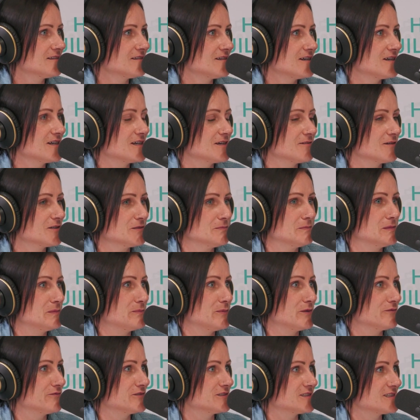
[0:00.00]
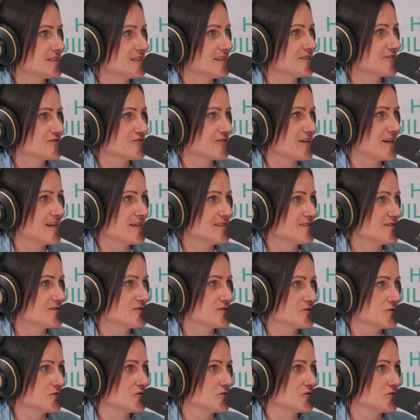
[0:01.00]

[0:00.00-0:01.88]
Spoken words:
I couldn't be bothered to get dressed,